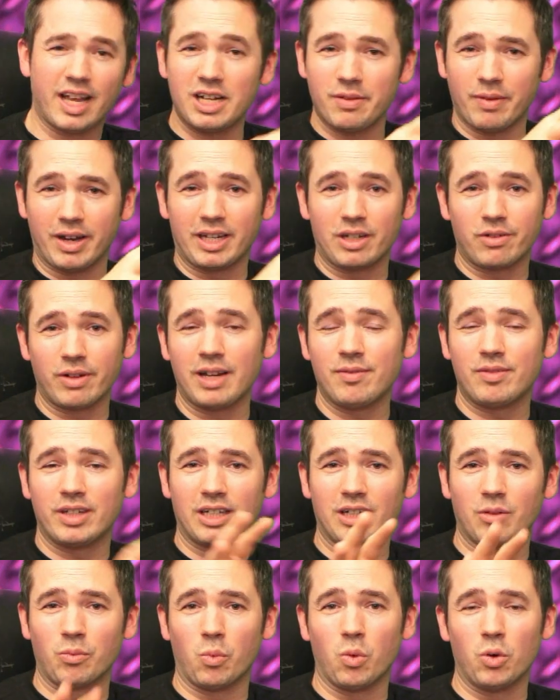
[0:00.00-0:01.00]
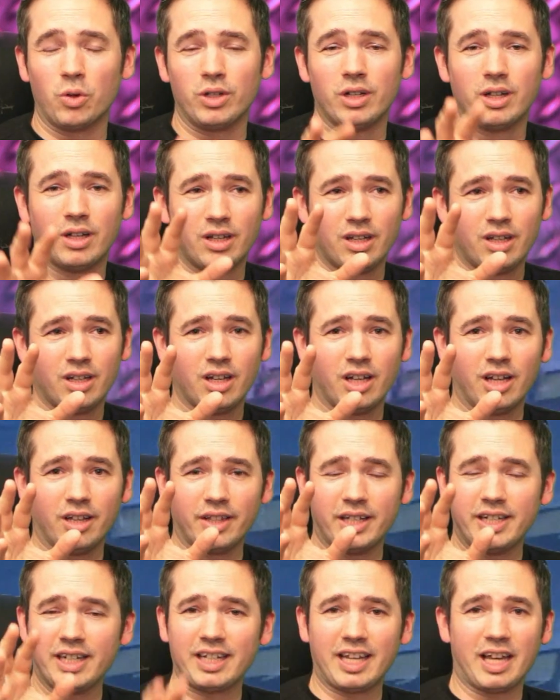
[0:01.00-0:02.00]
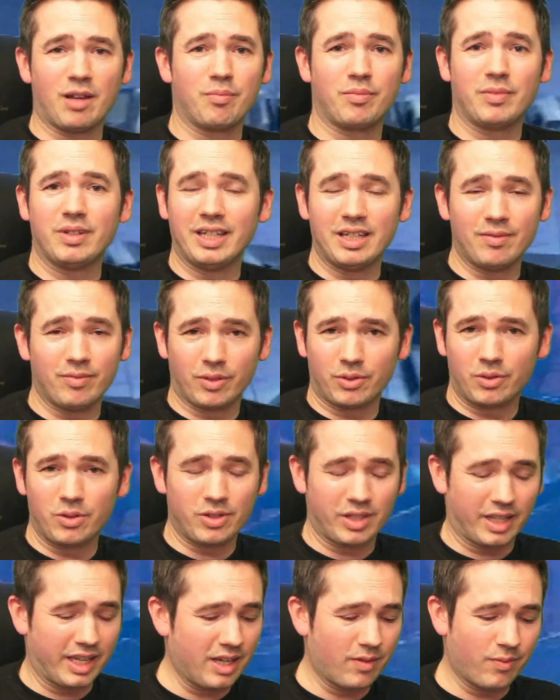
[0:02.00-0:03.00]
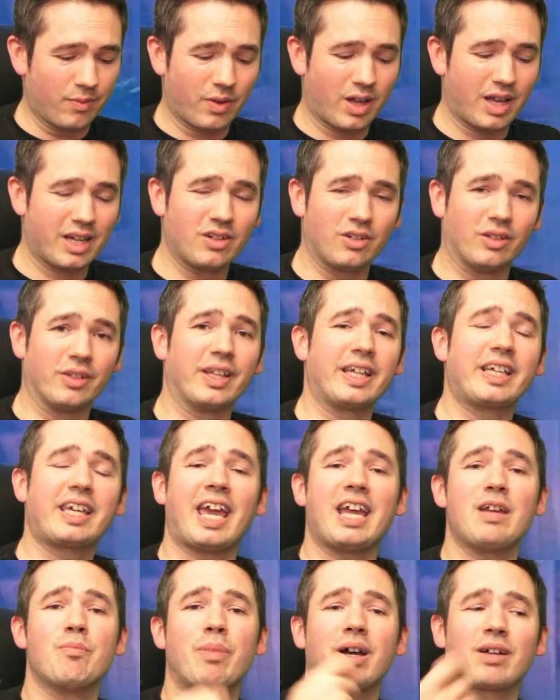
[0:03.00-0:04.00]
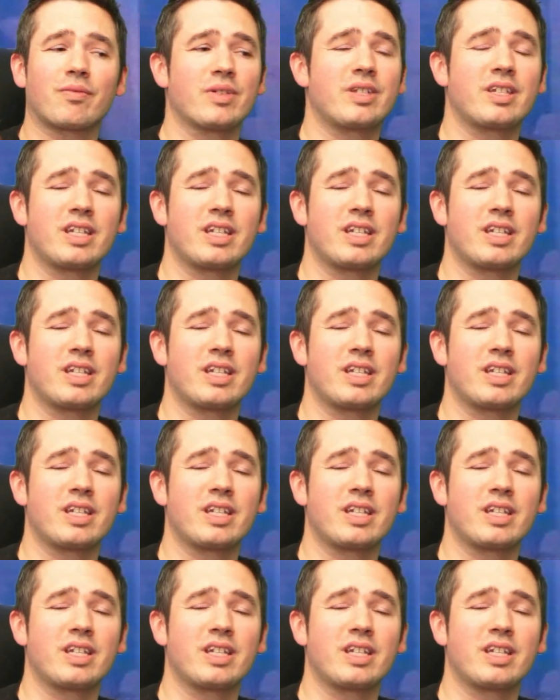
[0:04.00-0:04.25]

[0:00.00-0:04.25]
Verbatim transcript: Anyway, Gravedigger won, and they didn't get even through to the heat final. They came back for